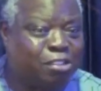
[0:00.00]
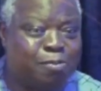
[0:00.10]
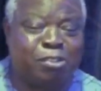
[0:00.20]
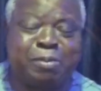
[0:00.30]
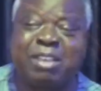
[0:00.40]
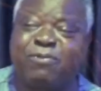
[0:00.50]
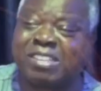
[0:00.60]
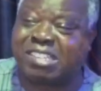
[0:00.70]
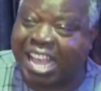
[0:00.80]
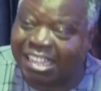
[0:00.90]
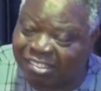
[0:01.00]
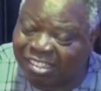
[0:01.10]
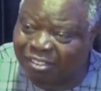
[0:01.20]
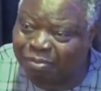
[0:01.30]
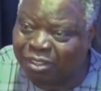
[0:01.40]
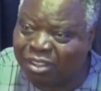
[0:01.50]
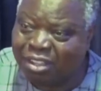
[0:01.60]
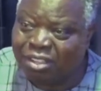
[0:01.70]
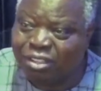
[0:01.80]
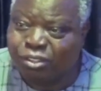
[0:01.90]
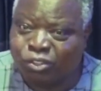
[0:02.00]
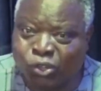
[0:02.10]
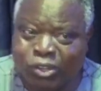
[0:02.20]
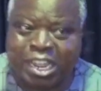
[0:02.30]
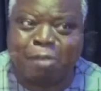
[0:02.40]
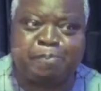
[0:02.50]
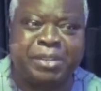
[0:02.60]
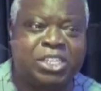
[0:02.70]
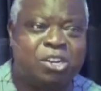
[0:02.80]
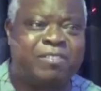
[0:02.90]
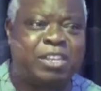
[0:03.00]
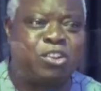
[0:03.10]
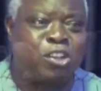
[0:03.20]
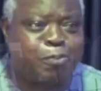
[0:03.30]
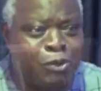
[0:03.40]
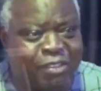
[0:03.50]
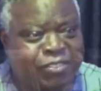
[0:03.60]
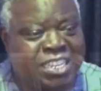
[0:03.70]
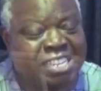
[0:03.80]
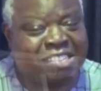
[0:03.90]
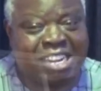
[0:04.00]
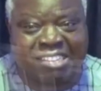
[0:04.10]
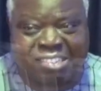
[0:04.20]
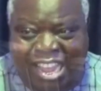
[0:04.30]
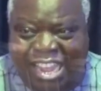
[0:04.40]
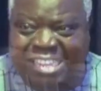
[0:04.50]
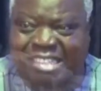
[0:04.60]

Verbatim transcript: must be emphasized. Today, preaching of the gospel have just aside